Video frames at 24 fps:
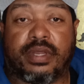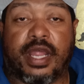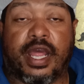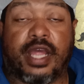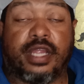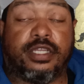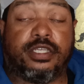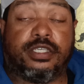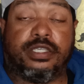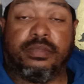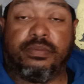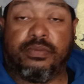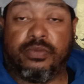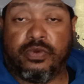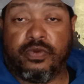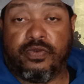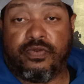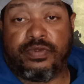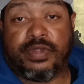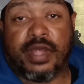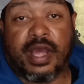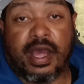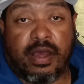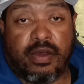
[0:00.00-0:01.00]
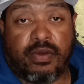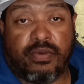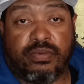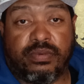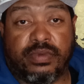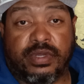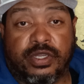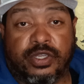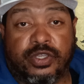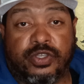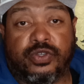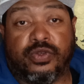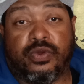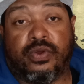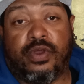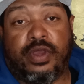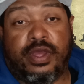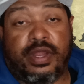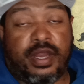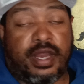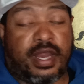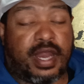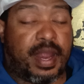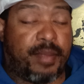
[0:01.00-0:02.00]
that she moved out
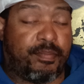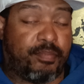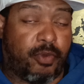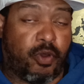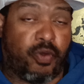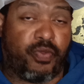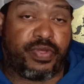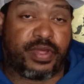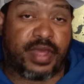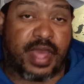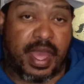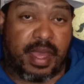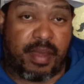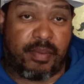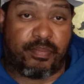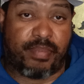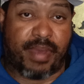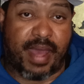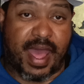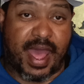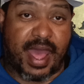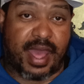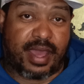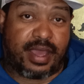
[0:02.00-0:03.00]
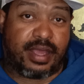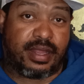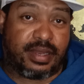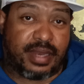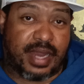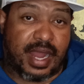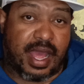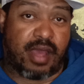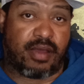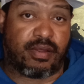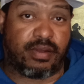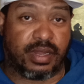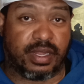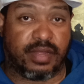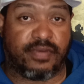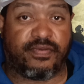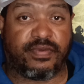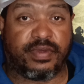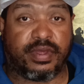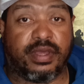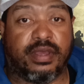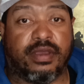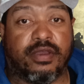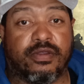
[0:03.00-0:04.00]
joined they both came back and now
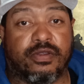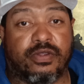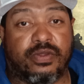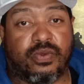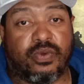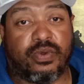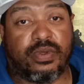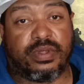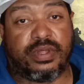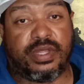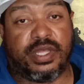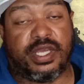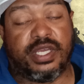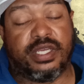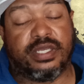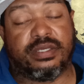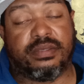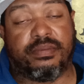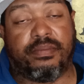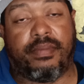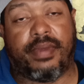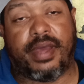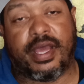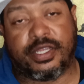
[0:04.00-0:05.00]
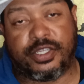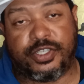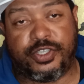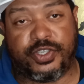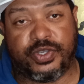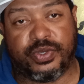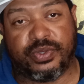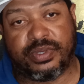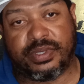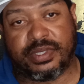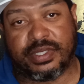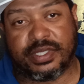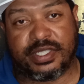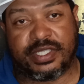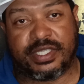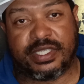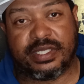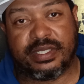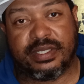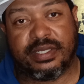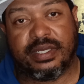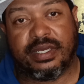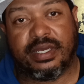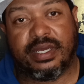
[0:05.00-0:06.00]
living here in Northeast
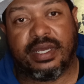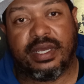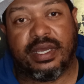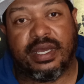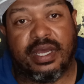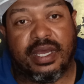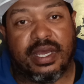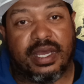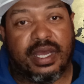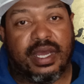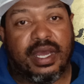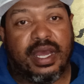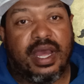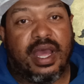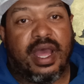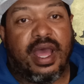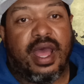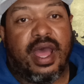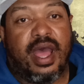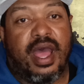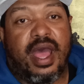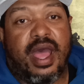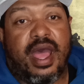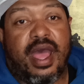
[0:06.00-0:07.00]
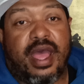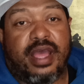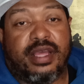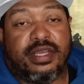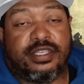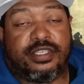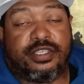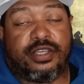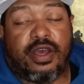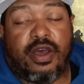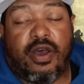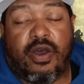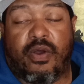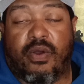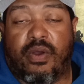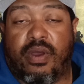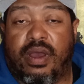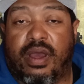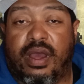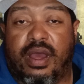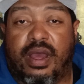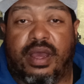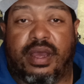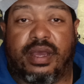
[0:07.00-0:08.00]
Massachusetts.
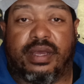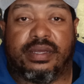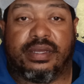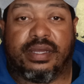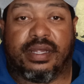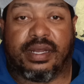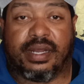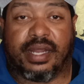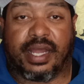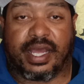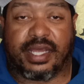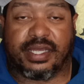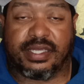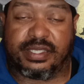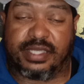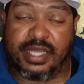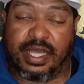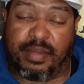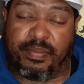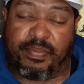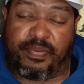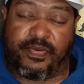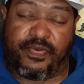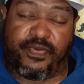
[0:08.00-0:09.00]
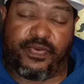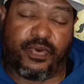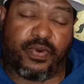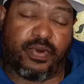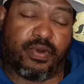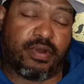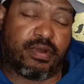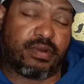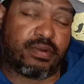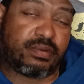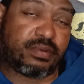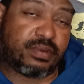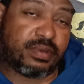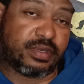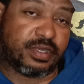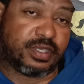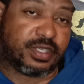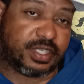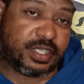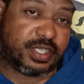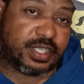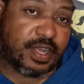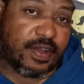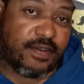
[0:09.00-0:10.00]
So, like I said before,
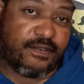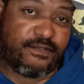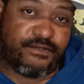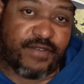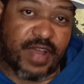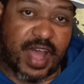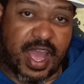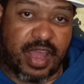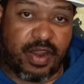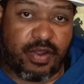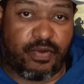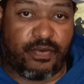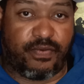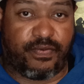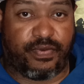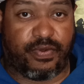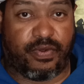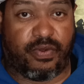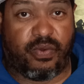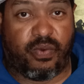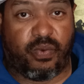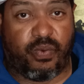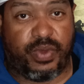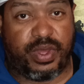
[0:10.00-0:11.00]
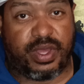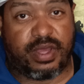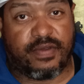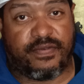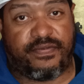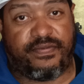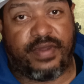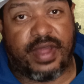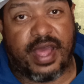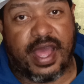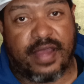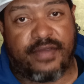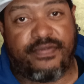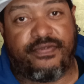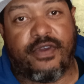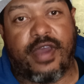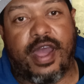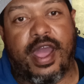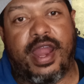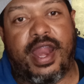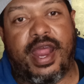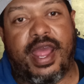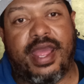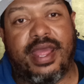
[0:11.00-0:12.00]
this is our final full week of Flag
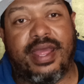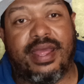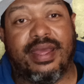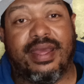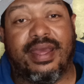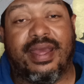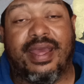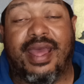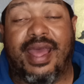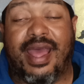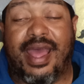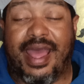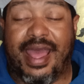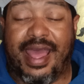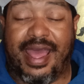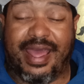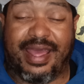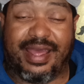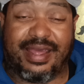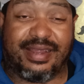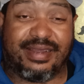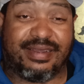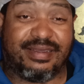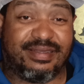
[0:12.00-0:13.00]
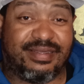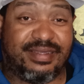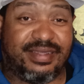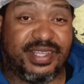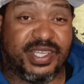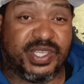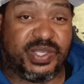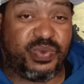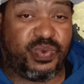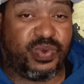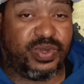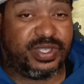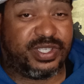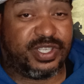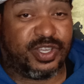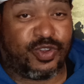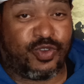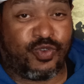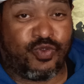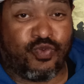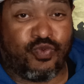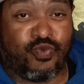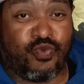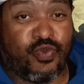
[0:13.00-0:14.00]
Friday, and this was
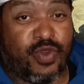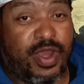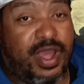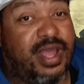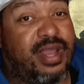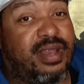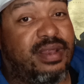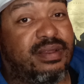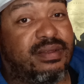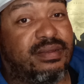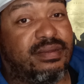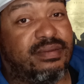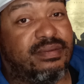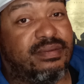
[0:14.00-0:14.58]
a great,